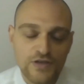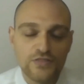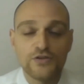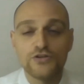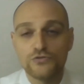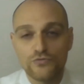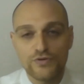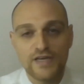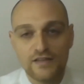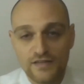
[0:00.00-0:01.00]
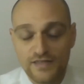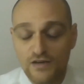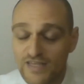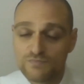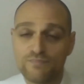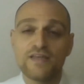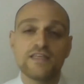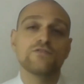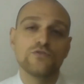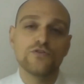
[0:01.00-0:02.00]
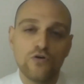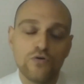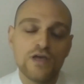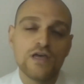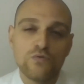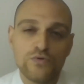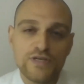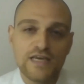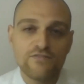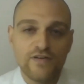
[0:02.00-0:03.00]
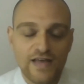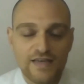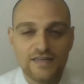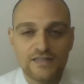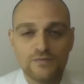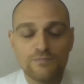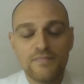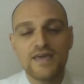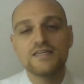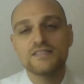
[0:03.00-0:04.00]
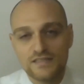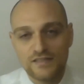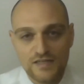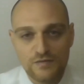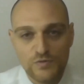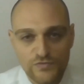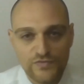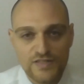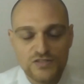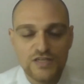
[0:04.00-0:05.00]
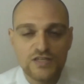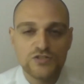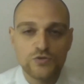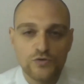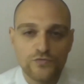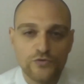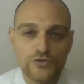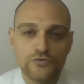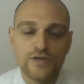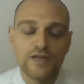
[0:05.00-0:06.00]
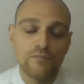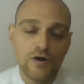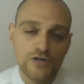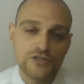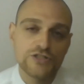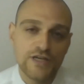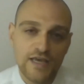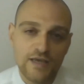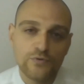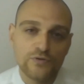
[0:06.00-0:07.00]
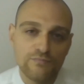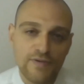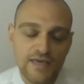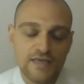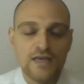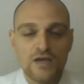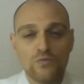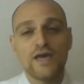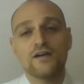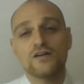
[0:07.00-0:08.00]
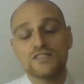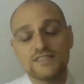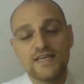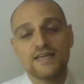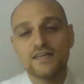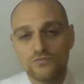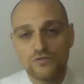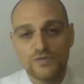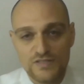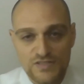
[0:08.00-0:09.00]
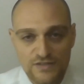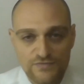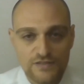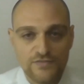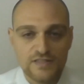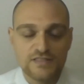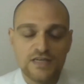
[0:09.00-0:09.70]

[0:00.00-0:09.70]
the new reality. Now, as many of you know, we have had an amazing lineup of events in store for you in March, April, and May. We had our second Women in Safety event,